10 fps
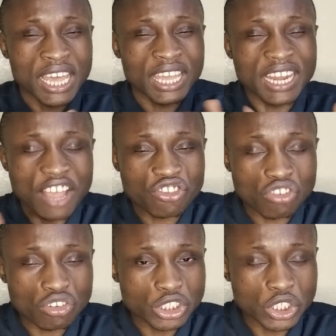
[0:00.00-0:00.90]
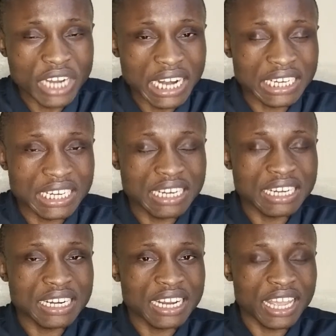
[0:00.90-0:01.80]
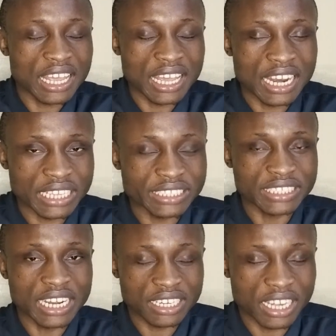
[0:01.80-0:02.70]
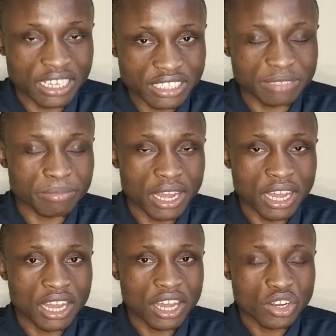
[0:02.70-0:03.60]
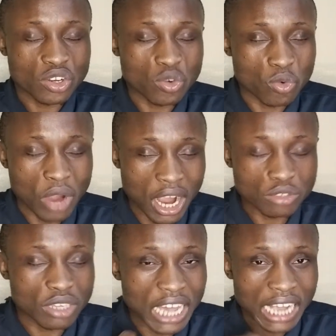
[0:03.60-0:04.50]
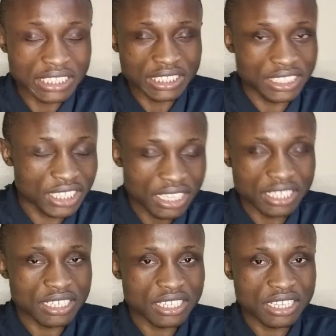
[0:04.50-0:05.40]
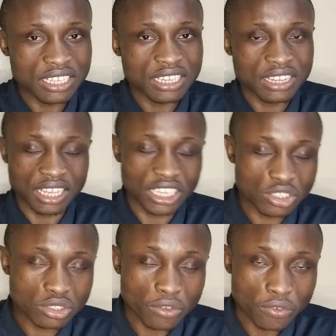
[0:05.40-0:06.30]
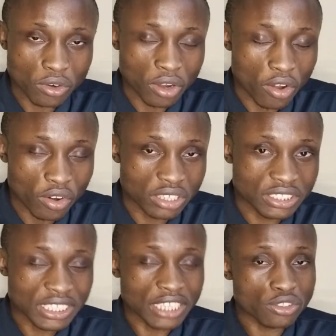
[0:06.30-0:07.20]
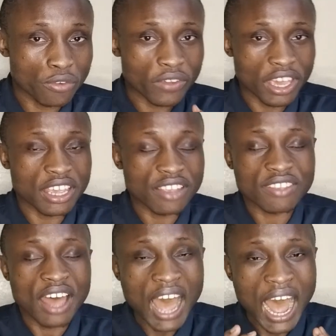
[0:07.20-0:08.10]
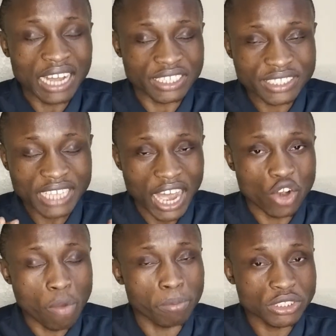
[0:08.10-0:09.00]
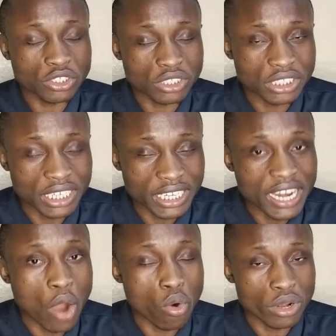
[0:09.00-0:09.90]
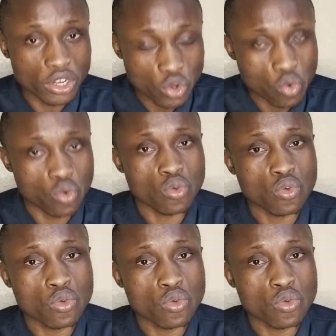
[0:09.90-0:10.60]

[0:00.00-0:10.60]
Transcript: he does not show that energy, that charisma to actually agitate the issues of or concerns of Kenyans as an opposition leader would do.